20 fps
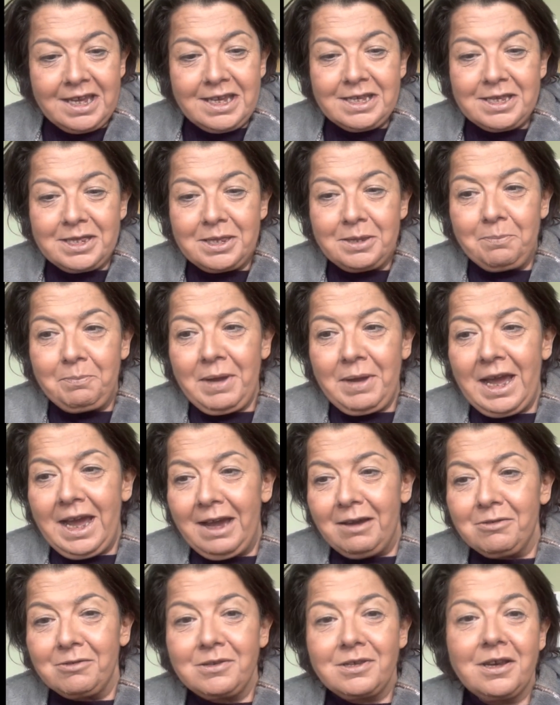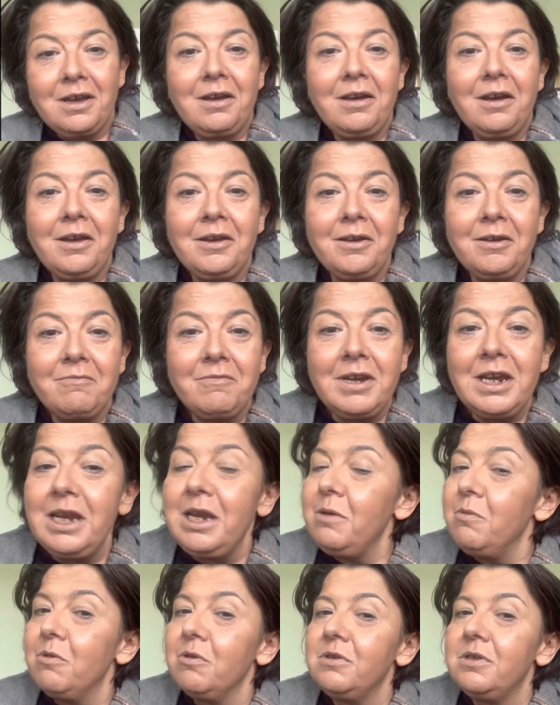is the powder and I
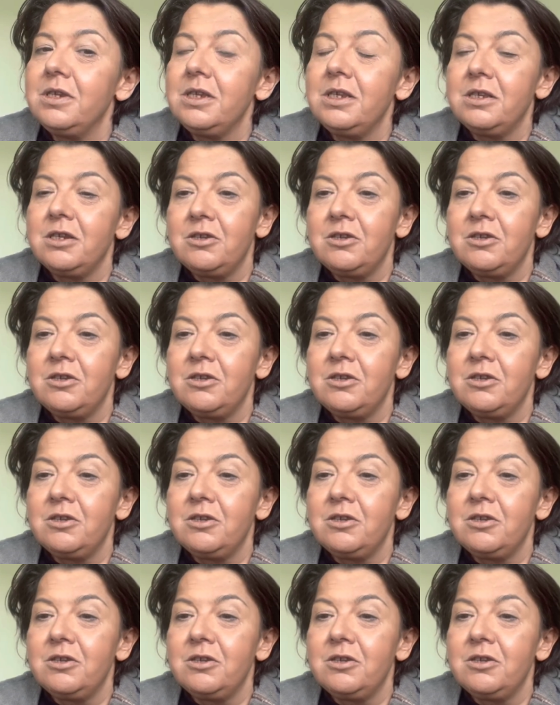really wanted